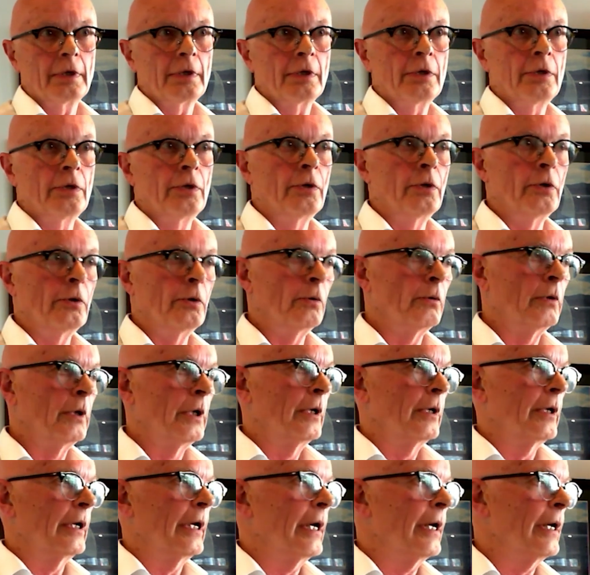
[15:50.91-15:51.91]

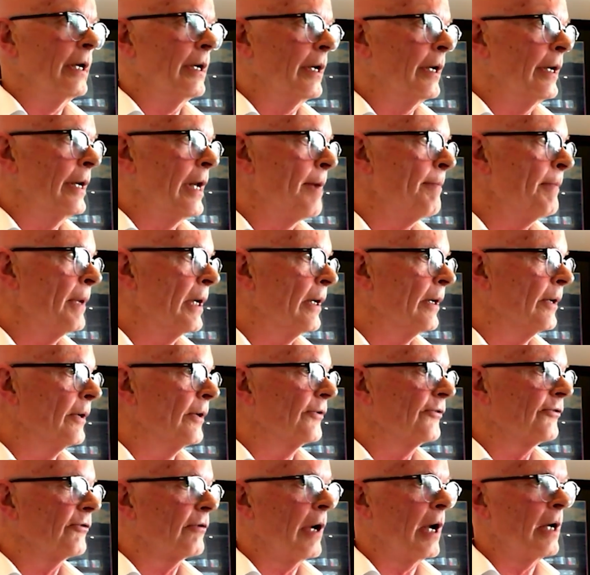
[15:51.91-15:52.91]
an eminent
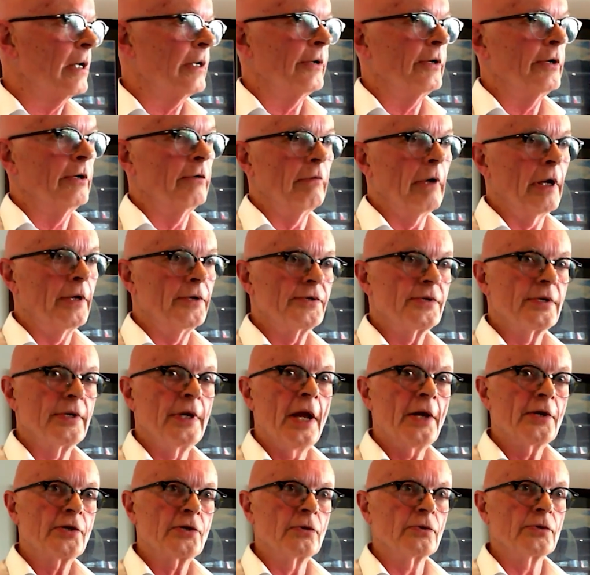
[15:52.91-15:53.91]
Australian who runs the
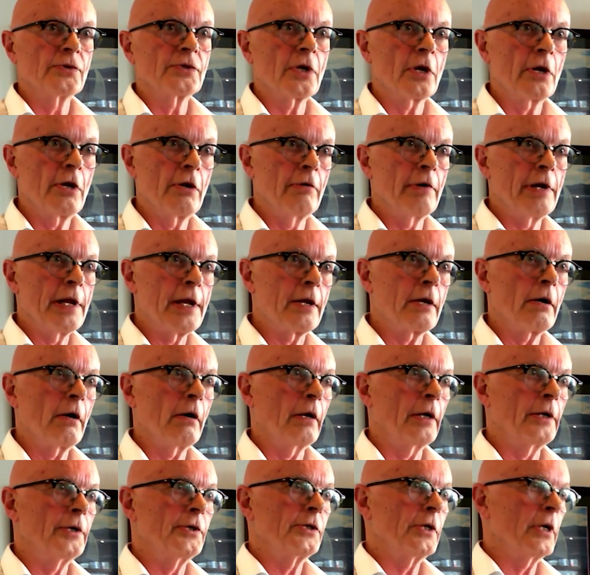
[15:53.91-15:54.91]
National Security
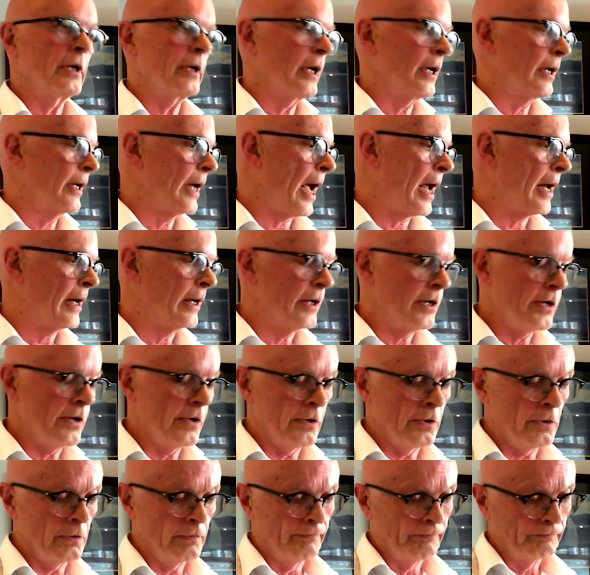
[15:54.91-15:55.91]
College at
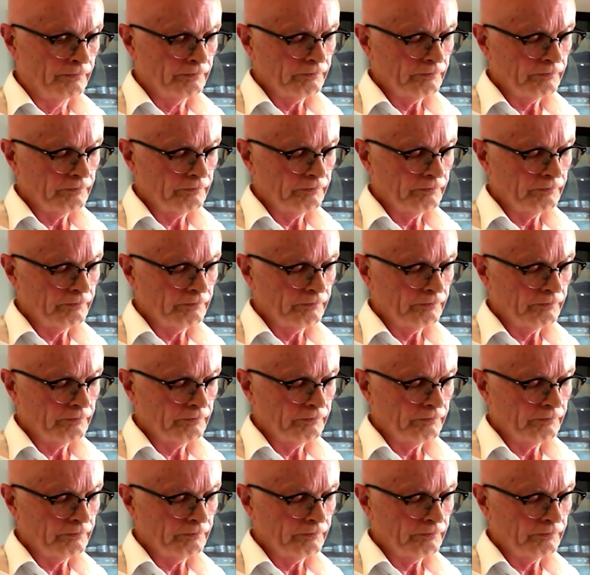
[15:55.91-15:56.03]
ANU,